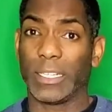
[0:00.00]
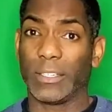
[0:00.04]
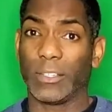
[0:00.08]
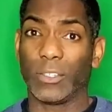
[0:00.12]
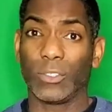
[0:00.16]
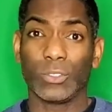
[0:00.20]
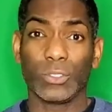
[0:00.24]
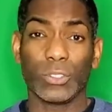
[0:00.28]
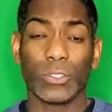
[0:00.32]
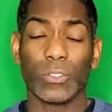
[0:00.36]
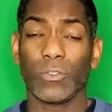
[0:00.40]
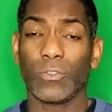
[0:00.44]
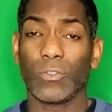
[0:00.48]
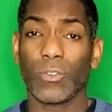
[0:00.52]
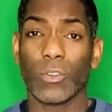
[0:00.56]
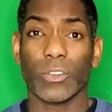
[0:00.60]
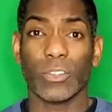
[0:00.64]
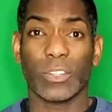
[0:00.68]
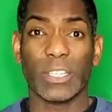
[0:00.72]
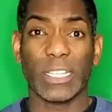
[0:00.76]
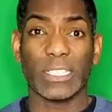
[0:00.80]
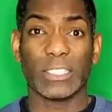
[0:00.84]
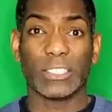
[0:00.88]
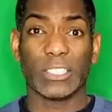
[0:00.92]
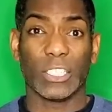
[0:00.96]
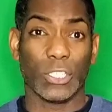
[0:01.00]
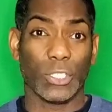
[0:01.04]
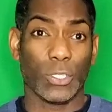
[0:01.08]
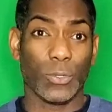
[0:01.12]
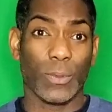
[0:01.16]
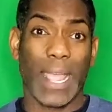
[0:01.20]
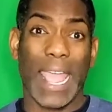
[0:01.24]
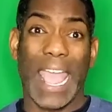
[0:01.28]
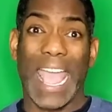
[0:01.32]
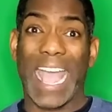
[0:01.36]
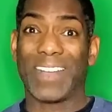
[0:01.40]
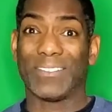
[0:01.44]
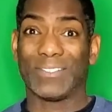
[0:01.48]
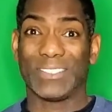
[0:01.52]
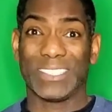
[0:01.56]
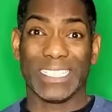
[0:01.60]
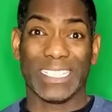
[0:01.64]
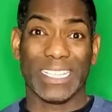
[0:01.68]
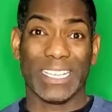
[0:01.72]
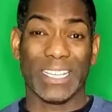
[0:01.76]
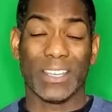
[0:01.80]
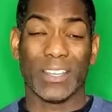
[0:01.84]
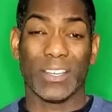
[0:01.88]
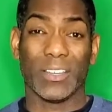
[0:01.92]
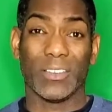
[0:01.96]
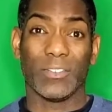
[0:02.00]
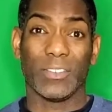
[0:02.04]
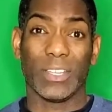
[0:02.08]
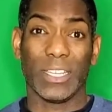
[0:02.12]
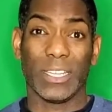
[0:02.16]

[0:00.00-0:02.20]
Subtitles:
Those are the four things that you have to give